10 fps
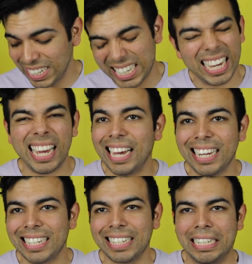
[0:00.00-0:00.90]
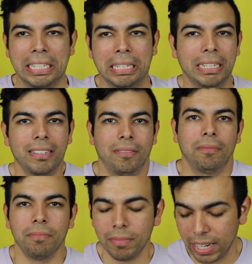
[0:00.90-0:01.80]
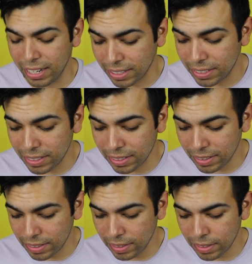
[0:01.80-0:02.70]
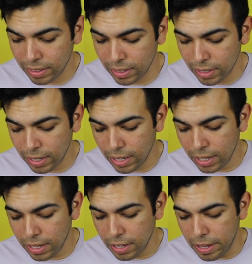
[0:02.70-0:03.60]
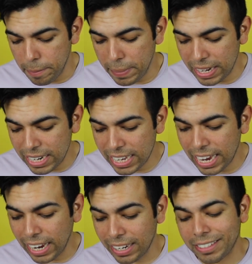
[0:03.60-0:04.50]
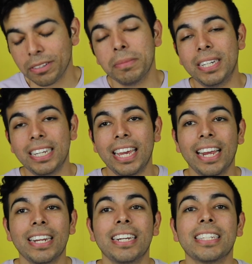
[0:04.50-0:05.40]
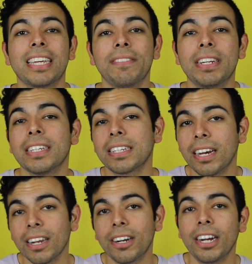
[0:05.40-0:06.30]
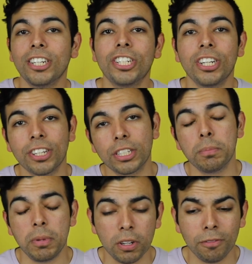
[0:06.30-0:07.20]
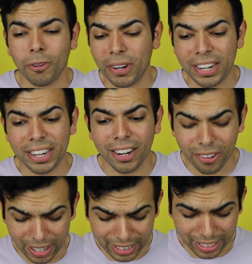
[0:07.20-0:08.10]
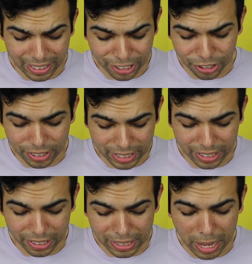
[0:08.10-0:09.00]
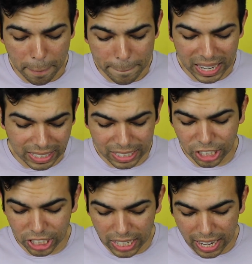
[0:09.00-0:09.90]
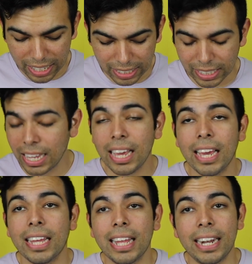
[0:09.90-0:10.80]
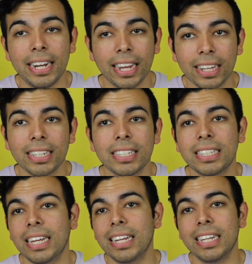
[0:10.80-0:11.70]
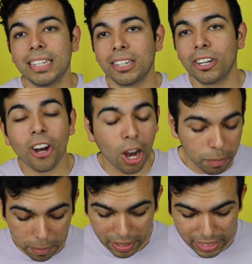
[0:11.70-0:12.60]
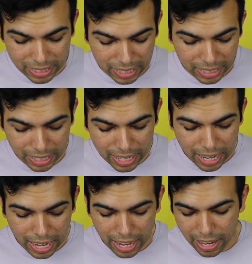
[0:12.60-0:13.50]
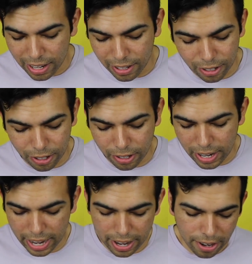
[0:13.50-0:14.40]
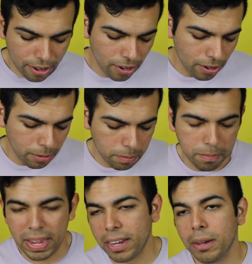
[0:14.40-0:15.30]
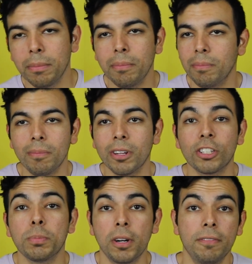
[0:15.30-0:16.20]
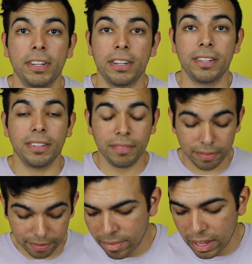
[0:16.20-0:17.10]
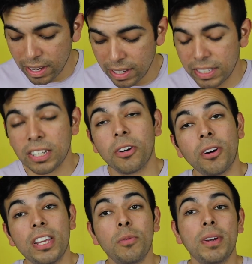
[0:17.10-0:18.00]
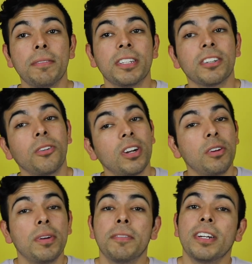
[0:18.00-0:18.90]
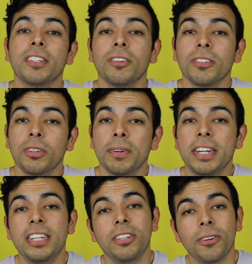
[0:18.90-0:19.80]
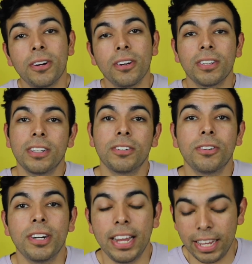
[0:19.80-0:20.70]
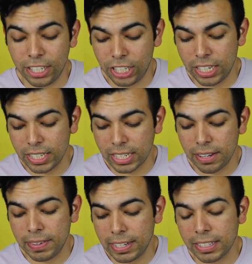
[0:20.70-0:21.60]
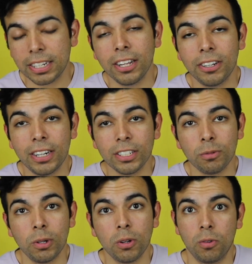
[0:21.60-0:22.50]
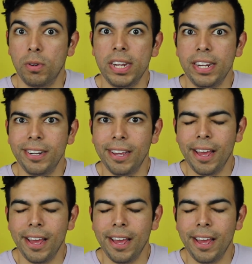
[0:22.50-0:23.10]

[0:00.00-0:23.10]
Yeah. Next, Mindy Kaling. So Mindy Kaling is giving us color, and she looks beautiful in yellow. I think this dress looks amazing. She has that necklace that complements it, and her hair, her makeup looks perfect. Sigourney Weaver. Sigourney Weaver is also wearing Dior Haute Couture, and she is giving us color as well, green.